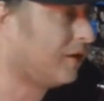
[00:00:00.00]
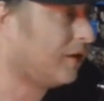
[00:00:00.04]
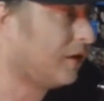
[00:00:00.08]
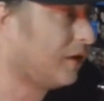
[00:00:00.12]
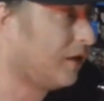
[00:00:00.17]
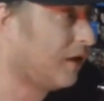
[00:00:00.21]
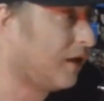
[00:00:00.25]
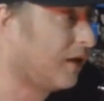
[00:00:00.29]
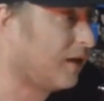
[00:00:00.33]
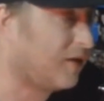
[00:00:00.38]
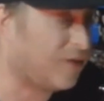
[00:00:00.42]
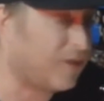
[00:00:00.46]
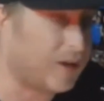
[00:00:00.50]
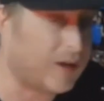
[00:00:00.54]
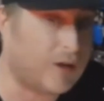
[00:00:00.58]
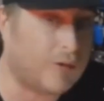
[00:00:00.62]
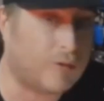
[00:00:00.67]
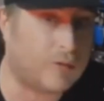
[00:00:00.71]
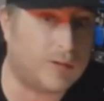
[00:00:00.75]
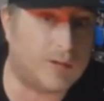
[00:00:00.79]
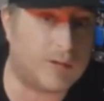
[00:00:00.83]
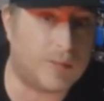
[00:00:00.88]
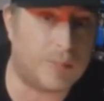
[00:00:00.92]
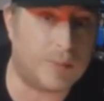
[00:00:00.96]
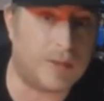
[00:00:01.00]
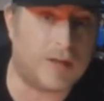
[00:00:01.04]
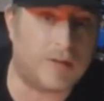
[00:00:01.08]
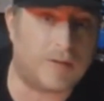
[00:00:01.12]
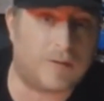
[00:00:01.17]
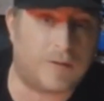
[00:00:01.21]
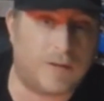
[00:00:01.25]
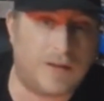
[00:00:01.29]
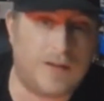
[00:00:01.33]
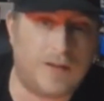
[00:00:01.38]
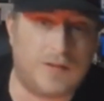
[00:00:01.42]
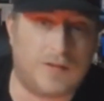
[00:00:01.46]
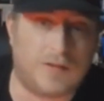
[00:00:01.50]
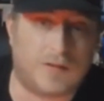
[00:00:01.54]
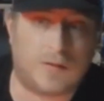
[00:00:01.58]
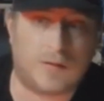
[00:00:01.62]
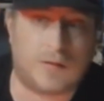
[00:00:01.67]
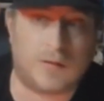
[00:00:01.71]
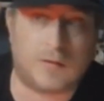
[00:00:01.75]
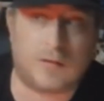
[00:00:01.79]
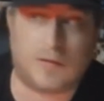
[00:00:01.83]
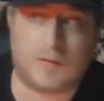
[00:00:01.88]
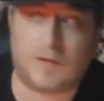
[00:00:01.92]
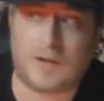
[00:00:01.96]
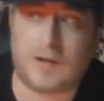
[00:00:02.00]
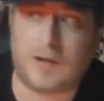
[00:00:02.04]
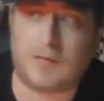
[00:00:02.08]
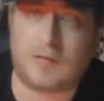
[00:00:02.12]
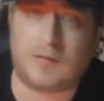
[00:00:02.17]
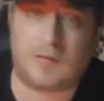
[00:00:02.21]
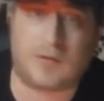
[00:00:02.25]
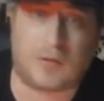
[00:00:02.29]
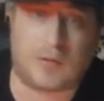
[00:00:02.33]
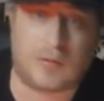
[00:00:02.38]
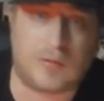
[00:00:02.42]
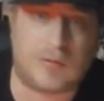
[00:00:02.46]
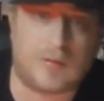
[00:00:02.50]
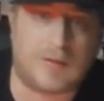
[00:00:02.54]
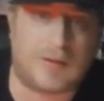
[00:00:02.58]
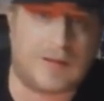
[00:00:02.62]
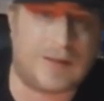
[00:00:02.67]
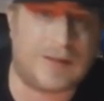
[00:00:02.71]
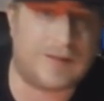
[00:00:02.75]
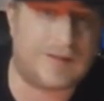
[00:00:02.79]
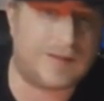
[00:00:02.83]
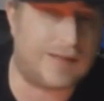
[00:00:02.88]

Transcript: You think they're on to big things. You think they're on to good things here.